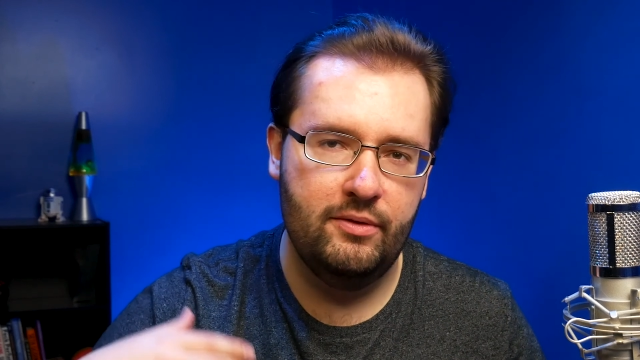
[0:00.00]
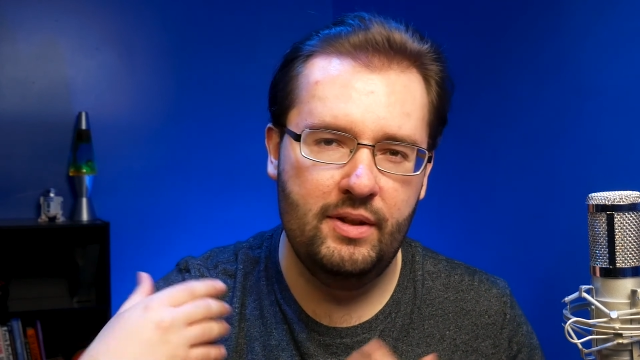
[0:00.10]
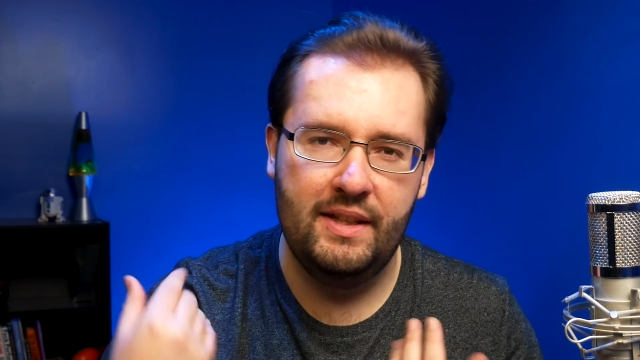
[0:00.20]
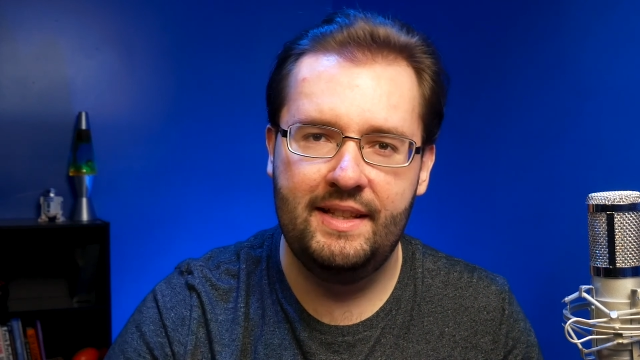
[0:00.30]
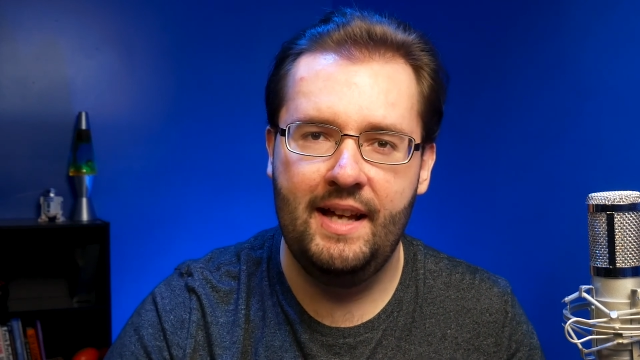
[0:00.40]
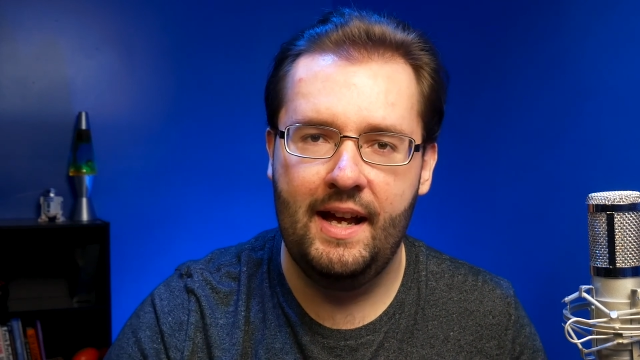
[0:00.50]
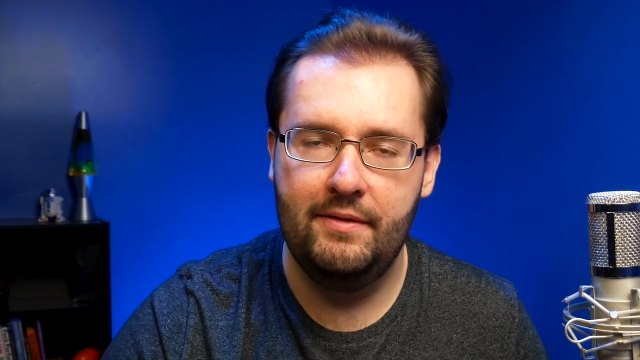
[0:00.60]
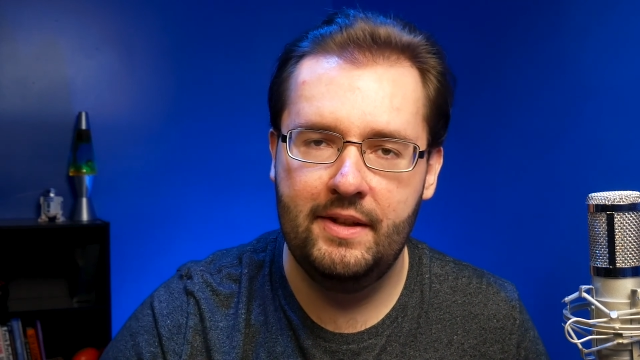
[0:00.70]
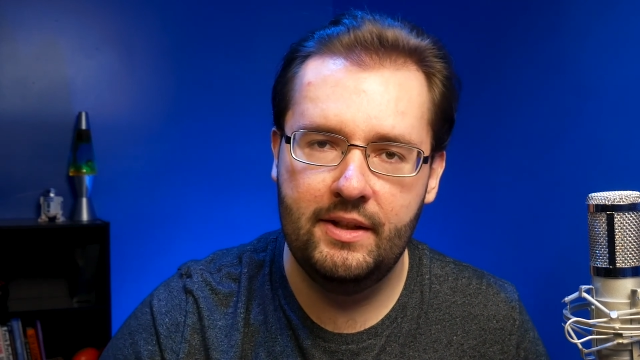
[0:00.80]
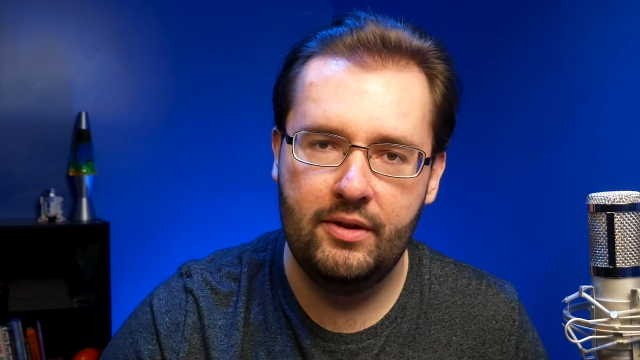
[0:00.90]
to really
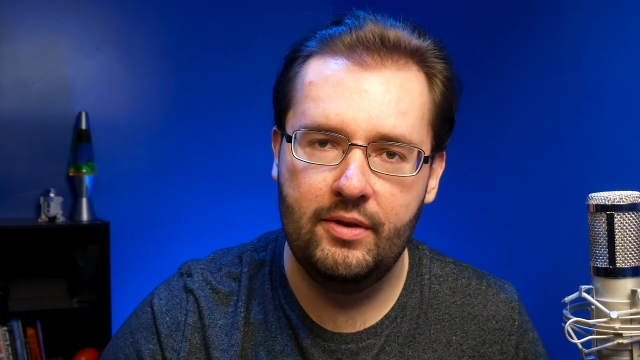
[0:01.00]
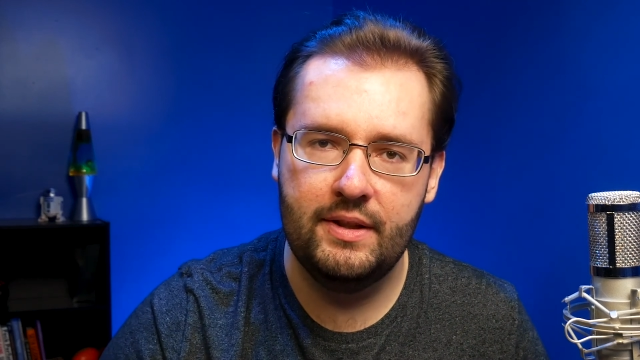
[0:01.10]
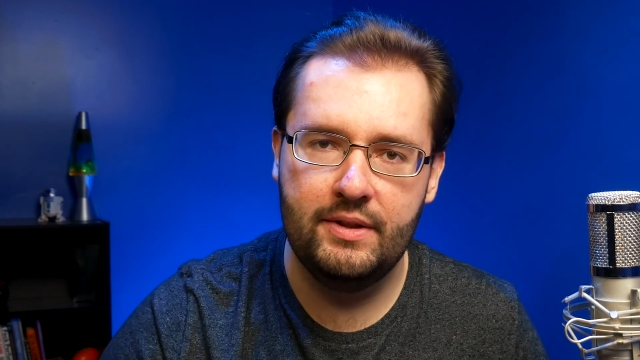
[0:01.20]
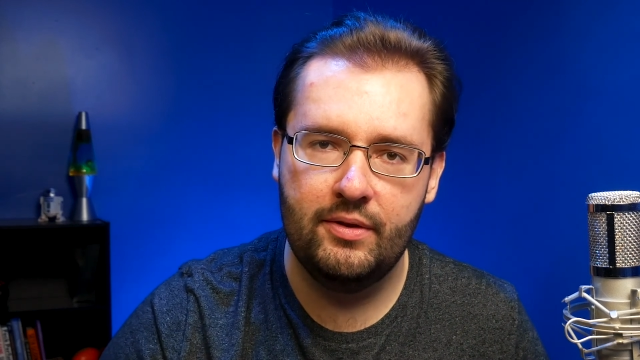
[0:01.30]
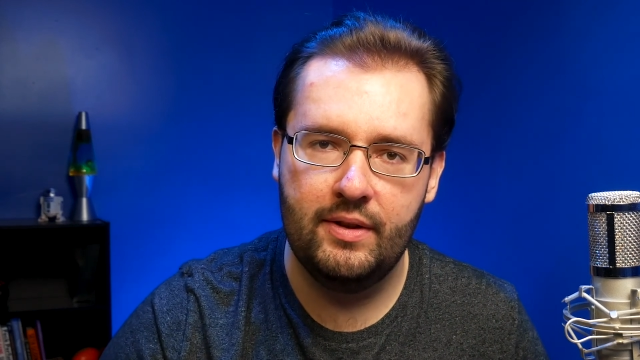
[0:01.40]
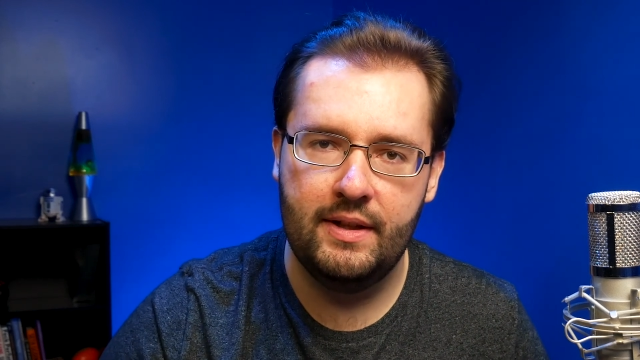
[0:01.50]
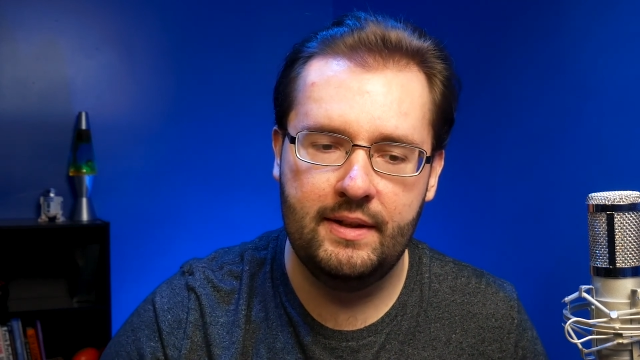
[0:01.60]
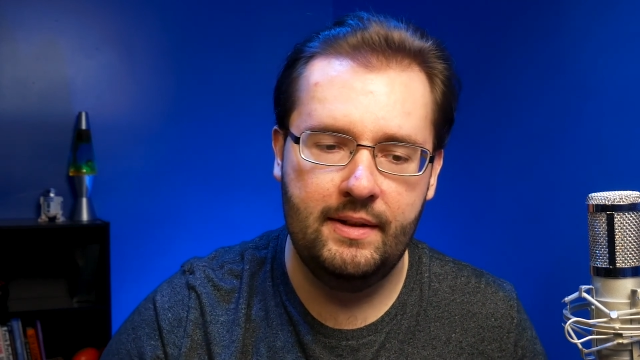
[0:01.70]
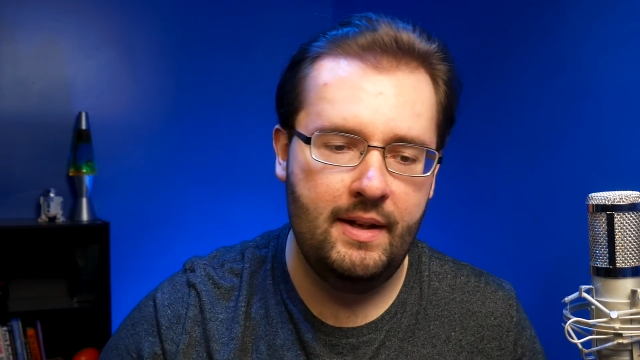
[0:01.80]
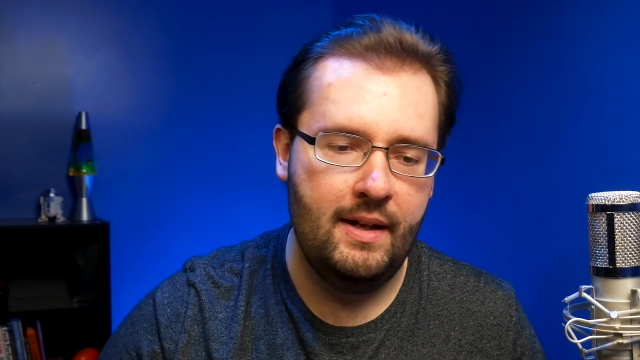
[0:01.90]
dive into green screen.